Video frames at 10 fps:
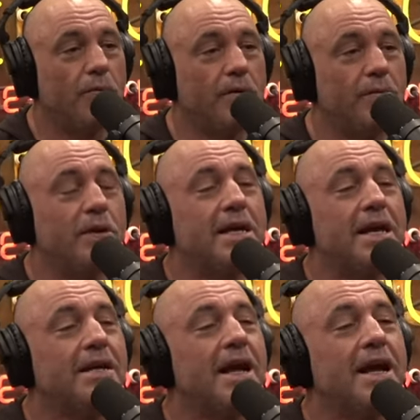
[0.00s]
Like,
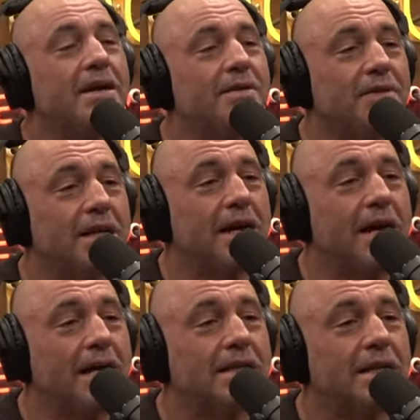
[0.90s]
we can't have
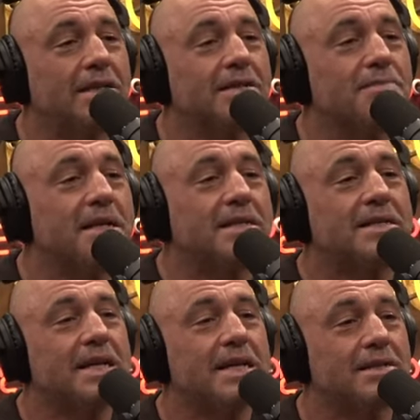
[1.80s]
that. That doesn't
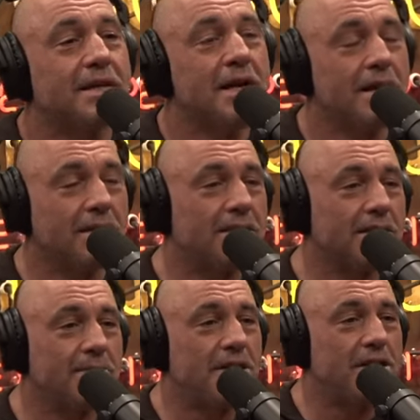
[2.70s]
make sense.
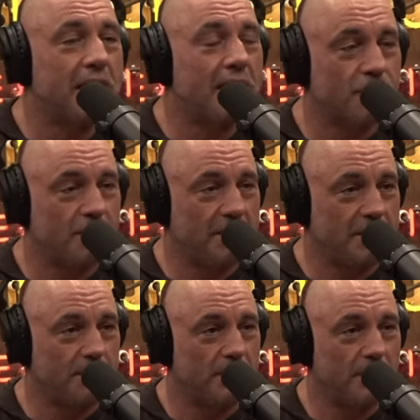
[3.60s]
And it doesn't mean you can't have
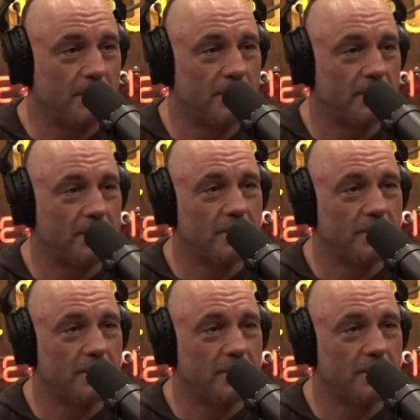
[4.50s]
trans people.